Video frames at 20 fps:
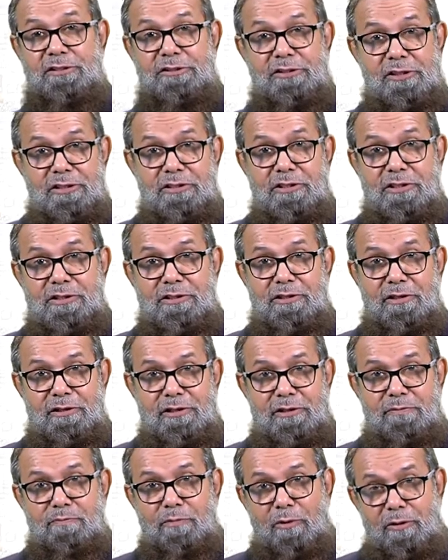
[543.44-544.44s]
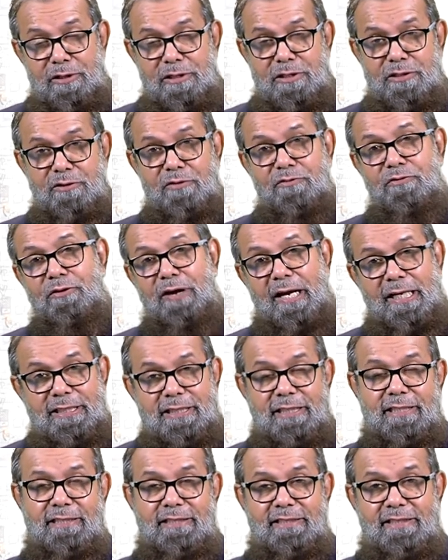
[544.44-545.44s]
This is the importance of
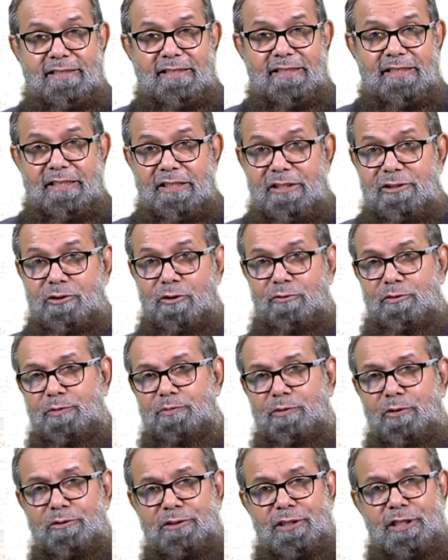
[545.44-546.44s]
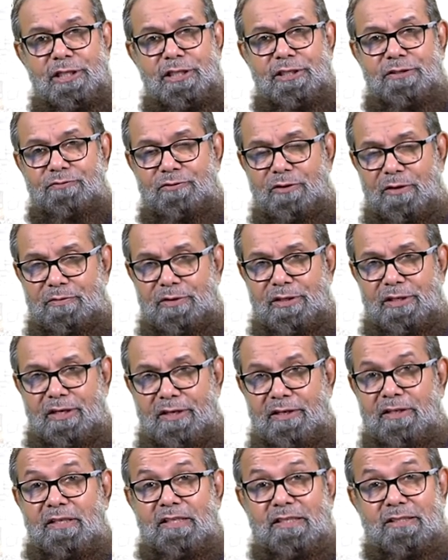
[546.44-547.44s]
writing. So we proceed from
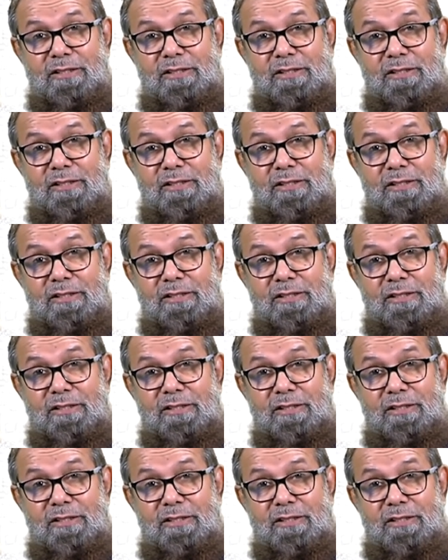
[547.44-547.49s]
here.